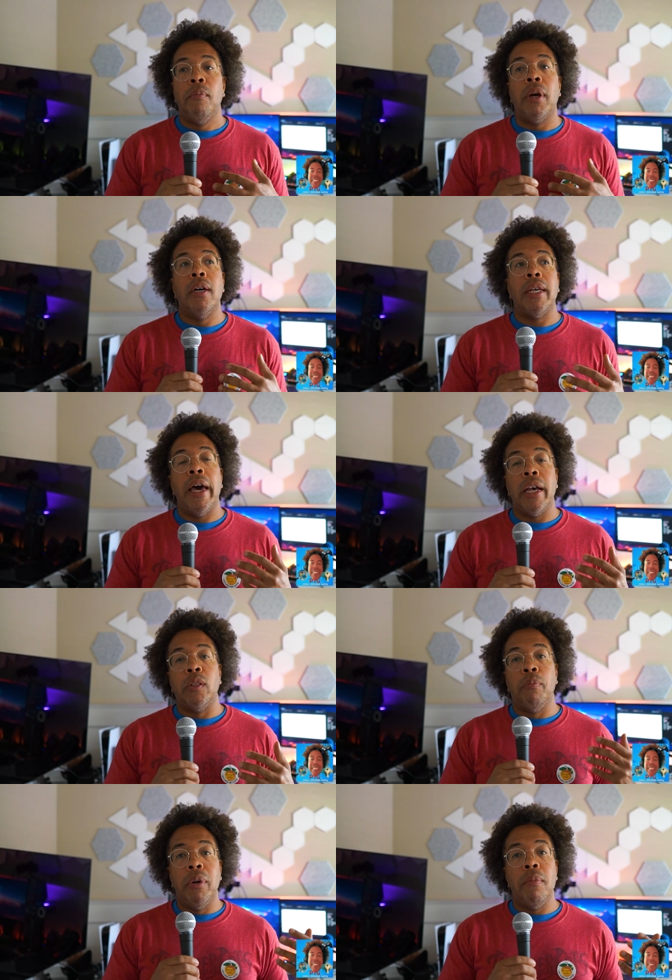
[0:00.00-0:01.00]
because I
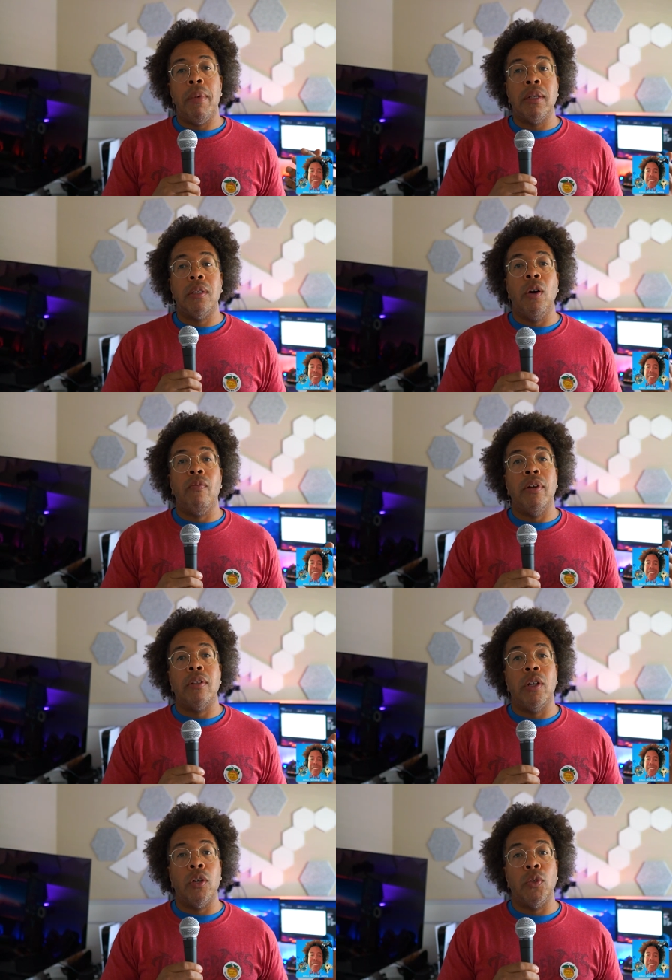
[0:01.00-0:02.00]
actually put myself
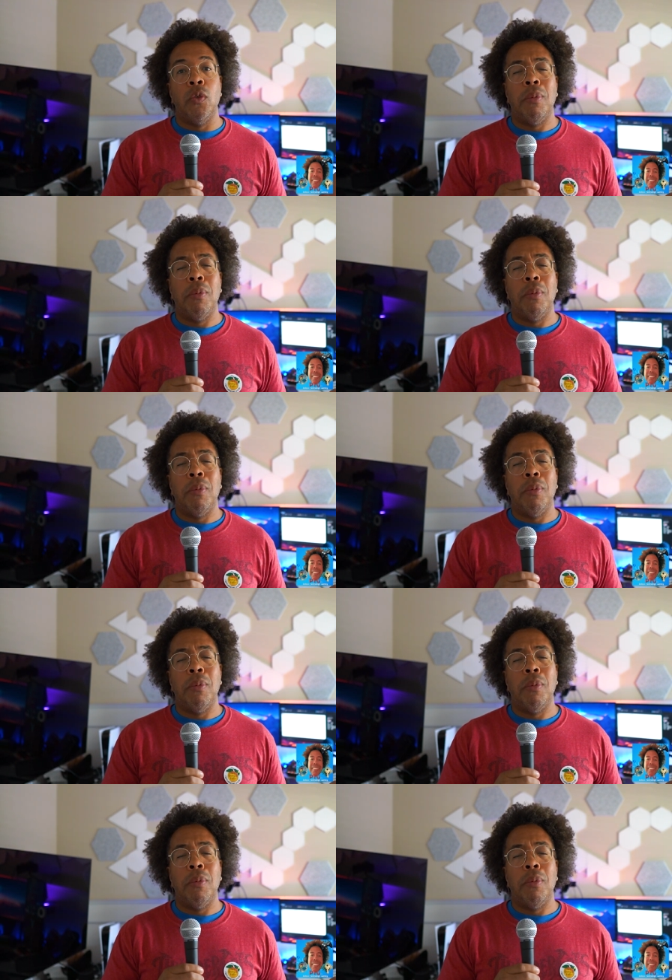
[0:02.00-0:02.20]
into their shoes.